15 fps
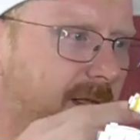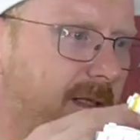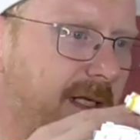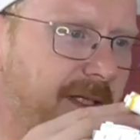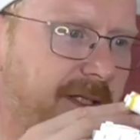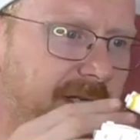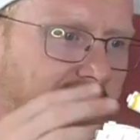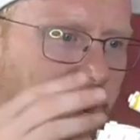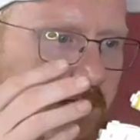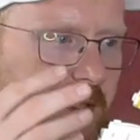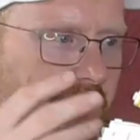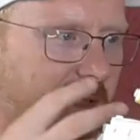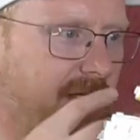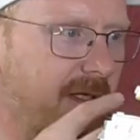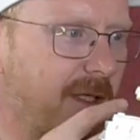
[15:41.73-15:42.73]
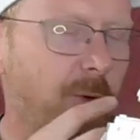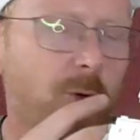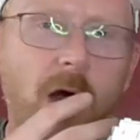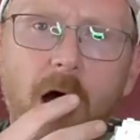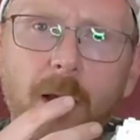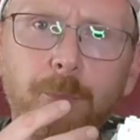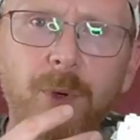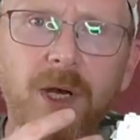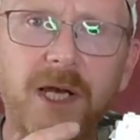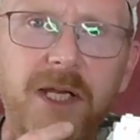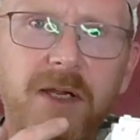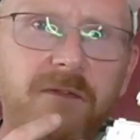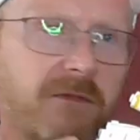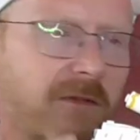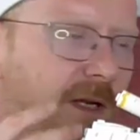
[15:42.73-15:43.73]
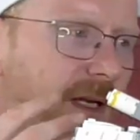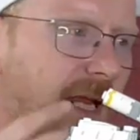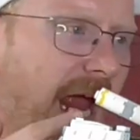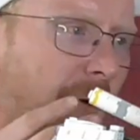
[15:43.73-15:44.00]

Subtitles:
this is, you can't believe